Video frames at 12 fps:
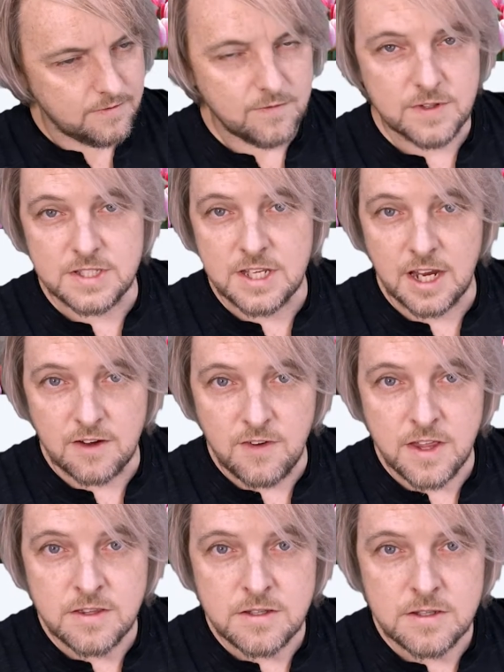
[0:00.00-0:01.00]
for the sake of
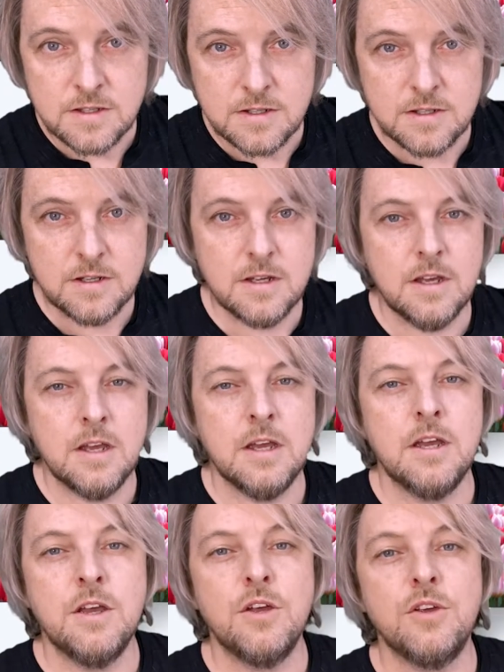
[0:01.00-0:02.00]
others,
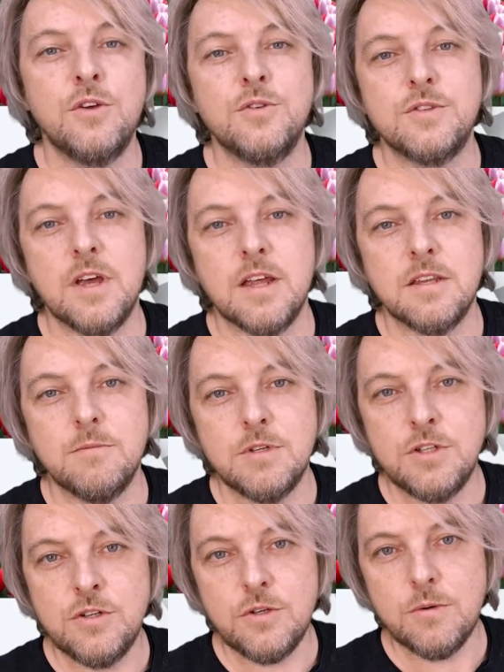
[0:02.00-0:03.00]
you start to
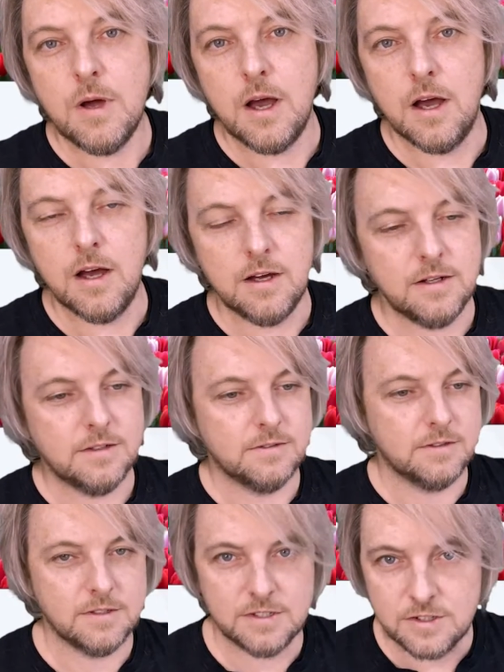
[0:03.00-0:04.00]
mature.
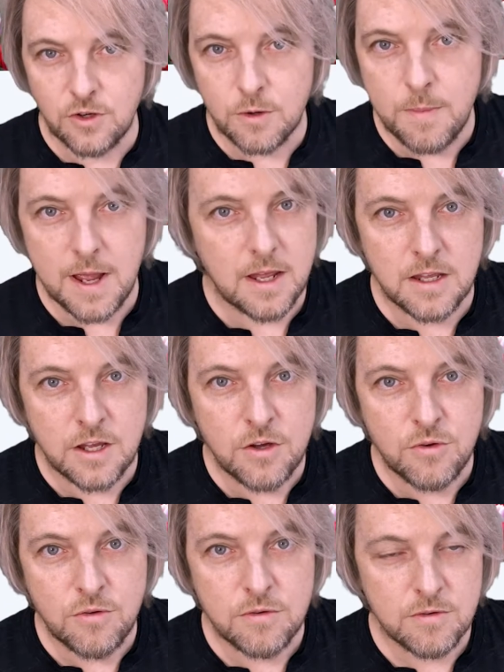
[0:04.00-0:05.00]
Because it's not about
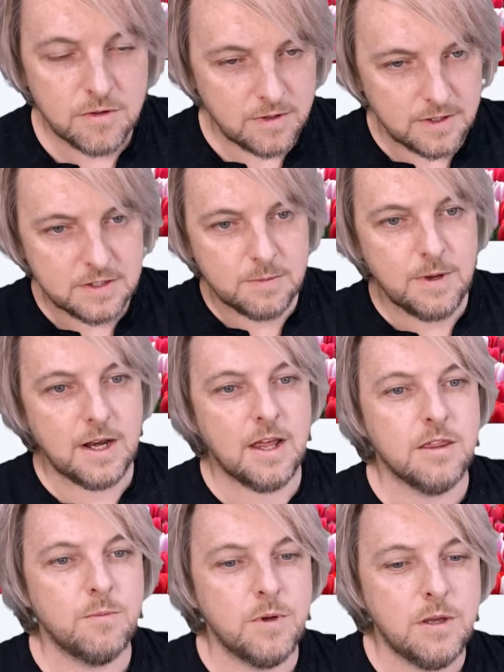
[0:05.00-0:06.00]
you, it's about
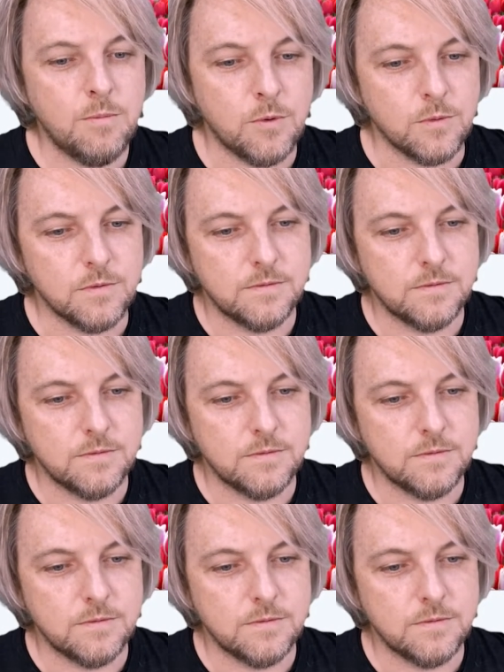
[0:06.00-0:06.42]
other people.